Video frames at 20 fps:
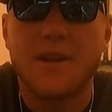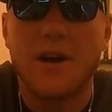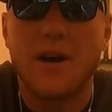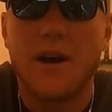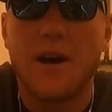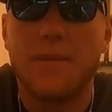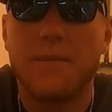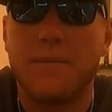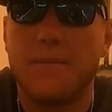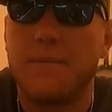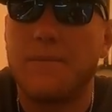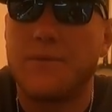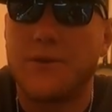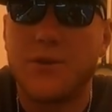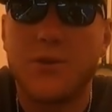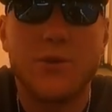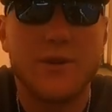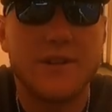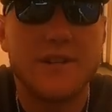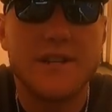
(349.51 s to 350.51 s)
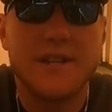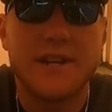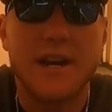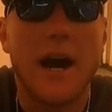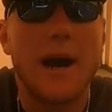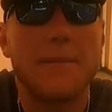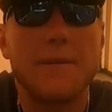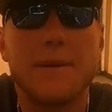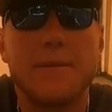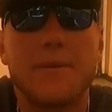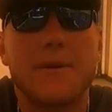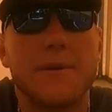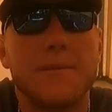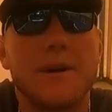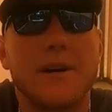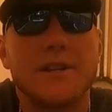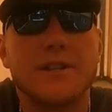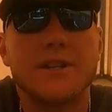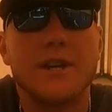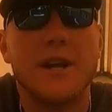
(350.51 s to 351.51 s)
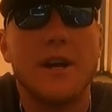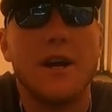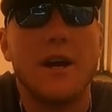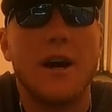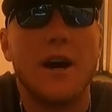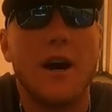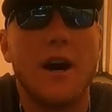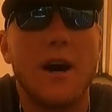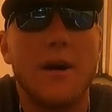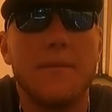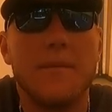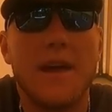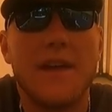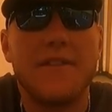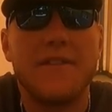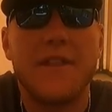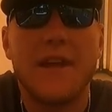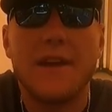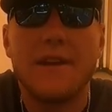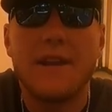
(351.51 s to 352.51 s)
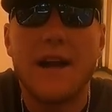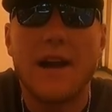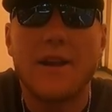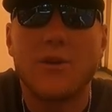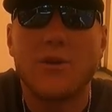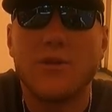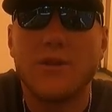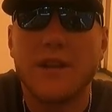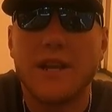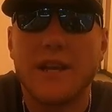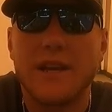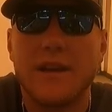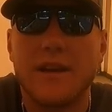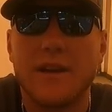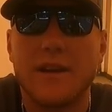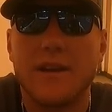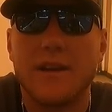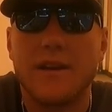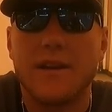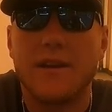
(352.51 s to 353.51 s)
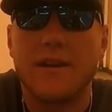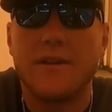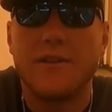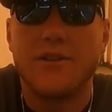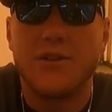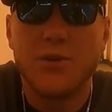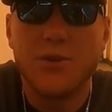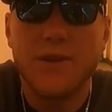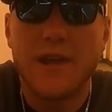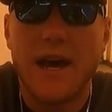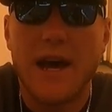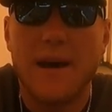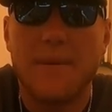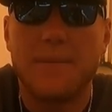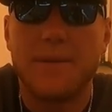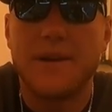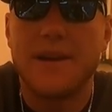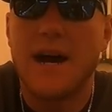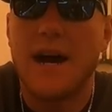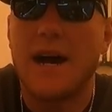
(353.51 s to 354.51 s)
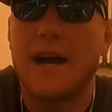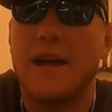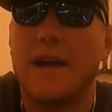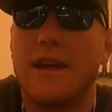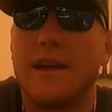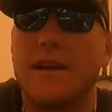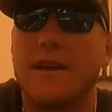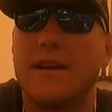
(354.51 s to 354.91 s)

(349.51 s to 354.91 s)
to a T copy pretty much, and then not only do that, but not